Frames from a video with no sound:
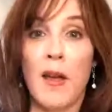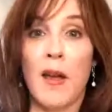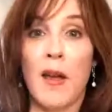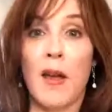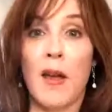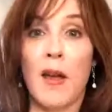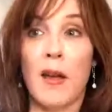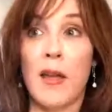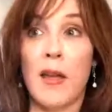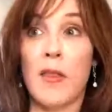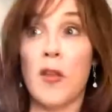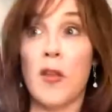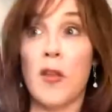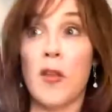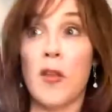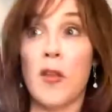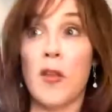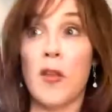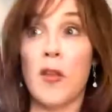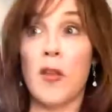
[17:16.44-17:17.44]
in their
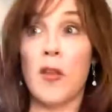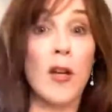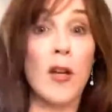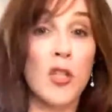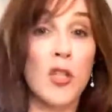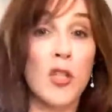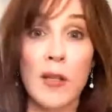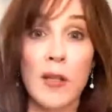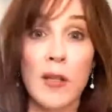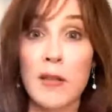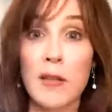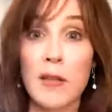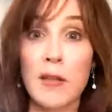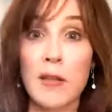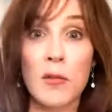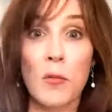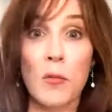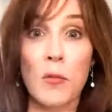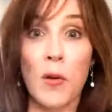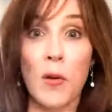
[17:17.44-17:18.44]

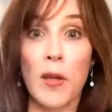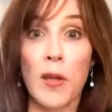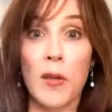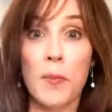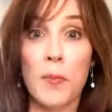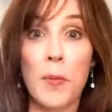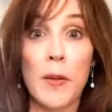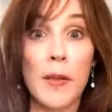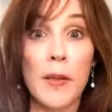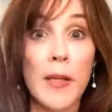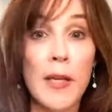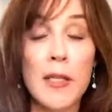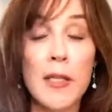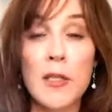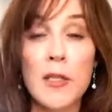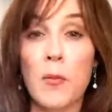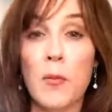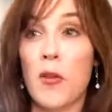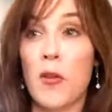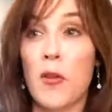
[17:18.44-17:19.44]
interactions with
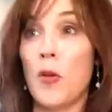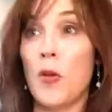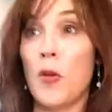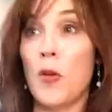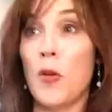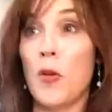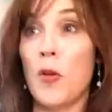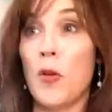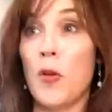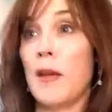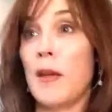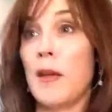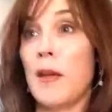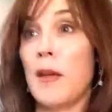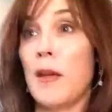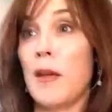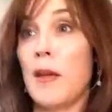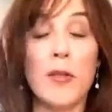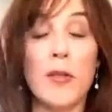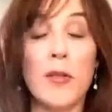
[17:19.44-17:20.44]
police, whether it be in
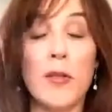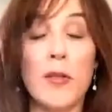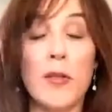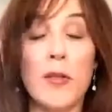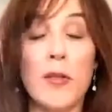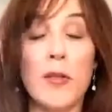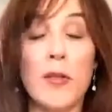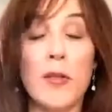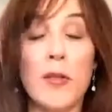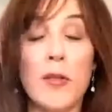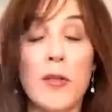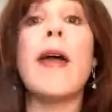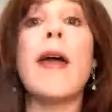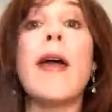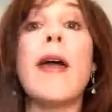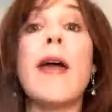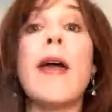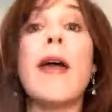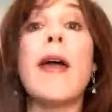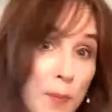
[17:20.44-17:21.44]
protests,
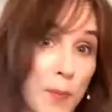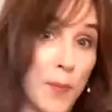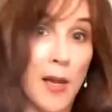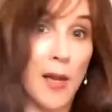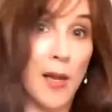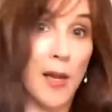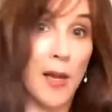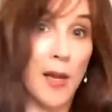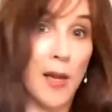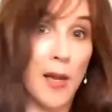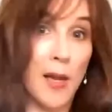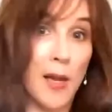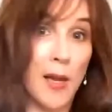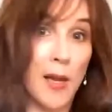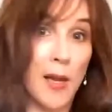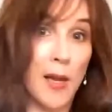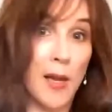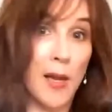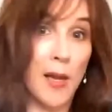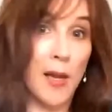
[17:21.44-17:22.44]
whatever it may be, I
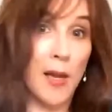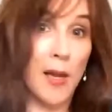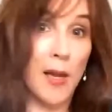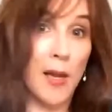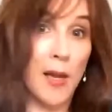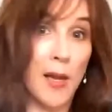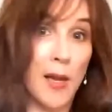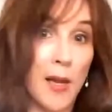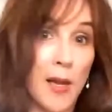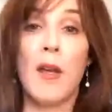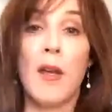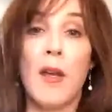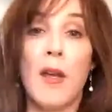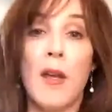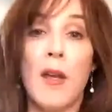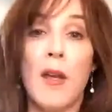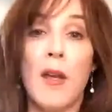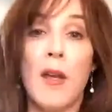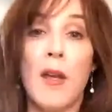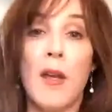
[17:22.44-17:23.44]
want people to be safe.
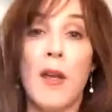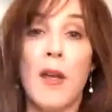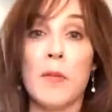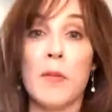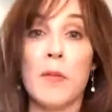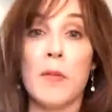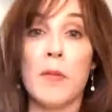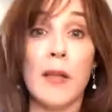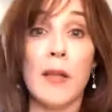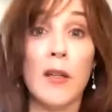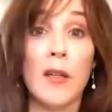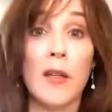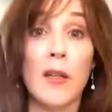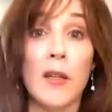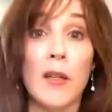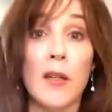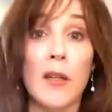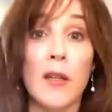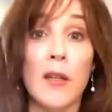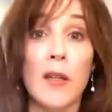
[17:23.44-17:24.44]
And I want them to
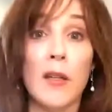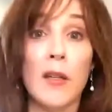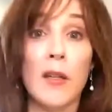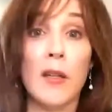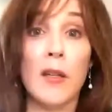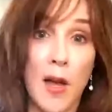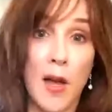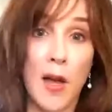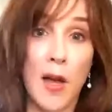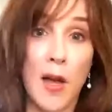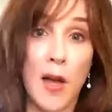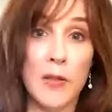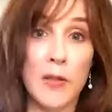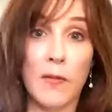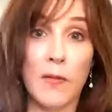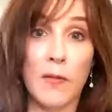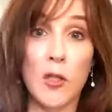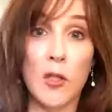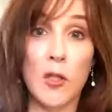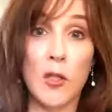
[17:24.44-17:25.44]
live long, healthy
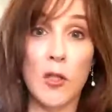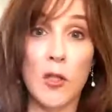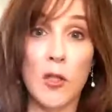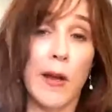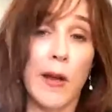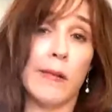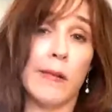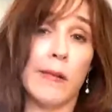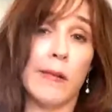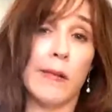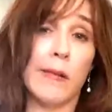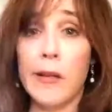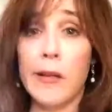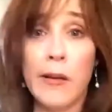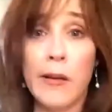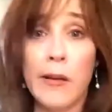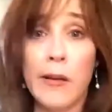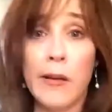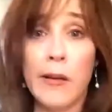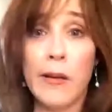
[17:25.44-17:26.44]
lives and eventually not
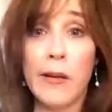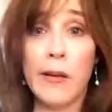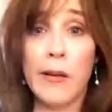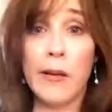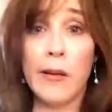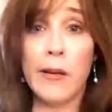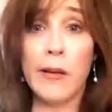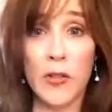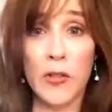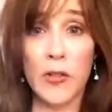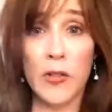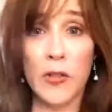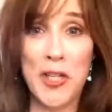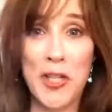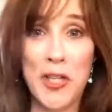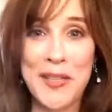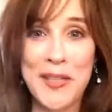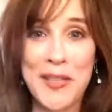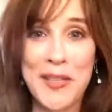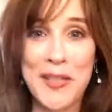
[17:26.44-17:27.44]
need any of us
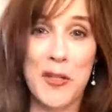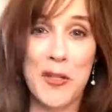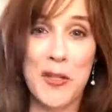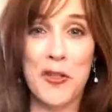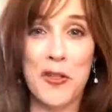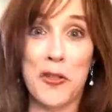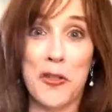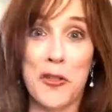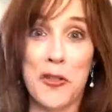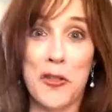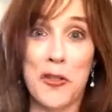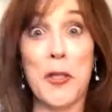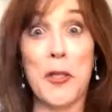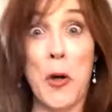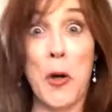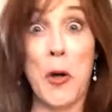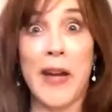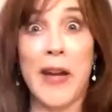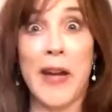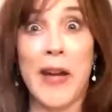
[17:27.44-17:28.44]
physicians because you're just doing so
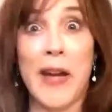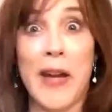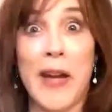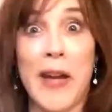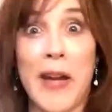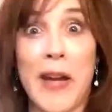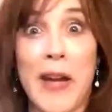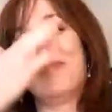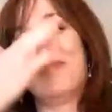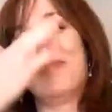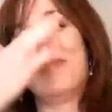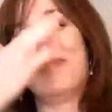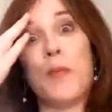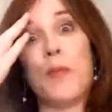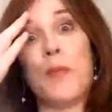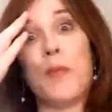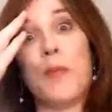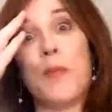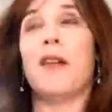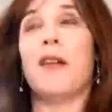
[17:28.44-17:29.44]
great. That would
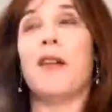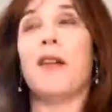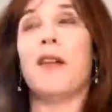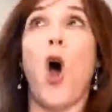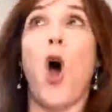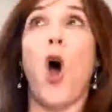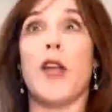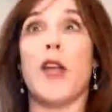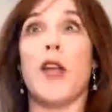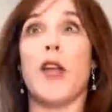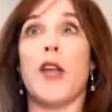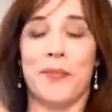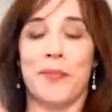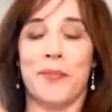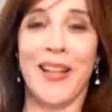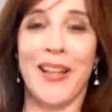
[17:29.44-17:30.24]
be awesome.